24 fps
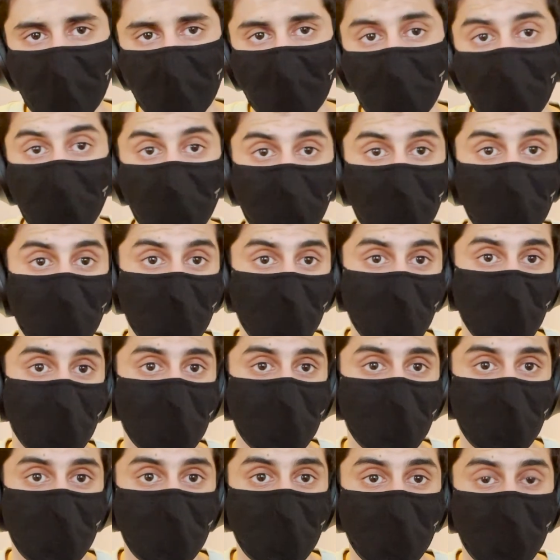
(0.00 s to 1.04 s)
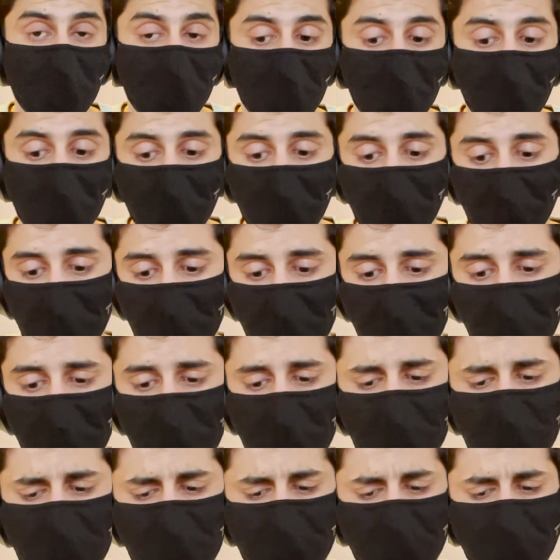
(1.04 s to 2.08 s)
of electric vehicle.
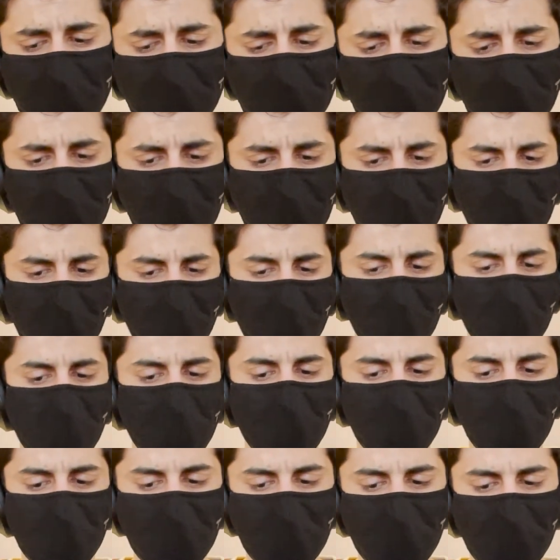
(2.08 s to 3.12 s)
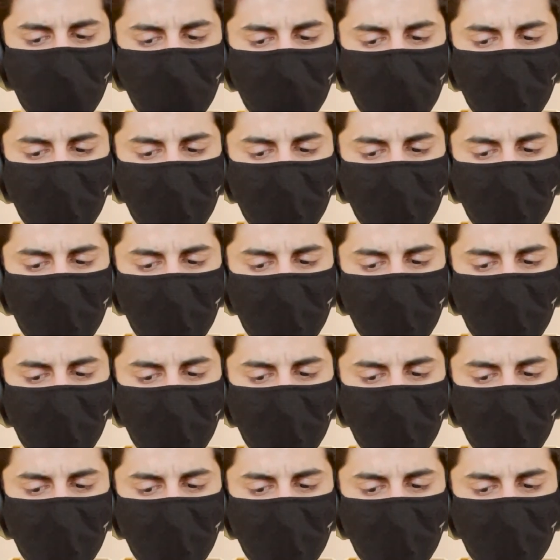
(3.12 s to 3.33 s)
And I think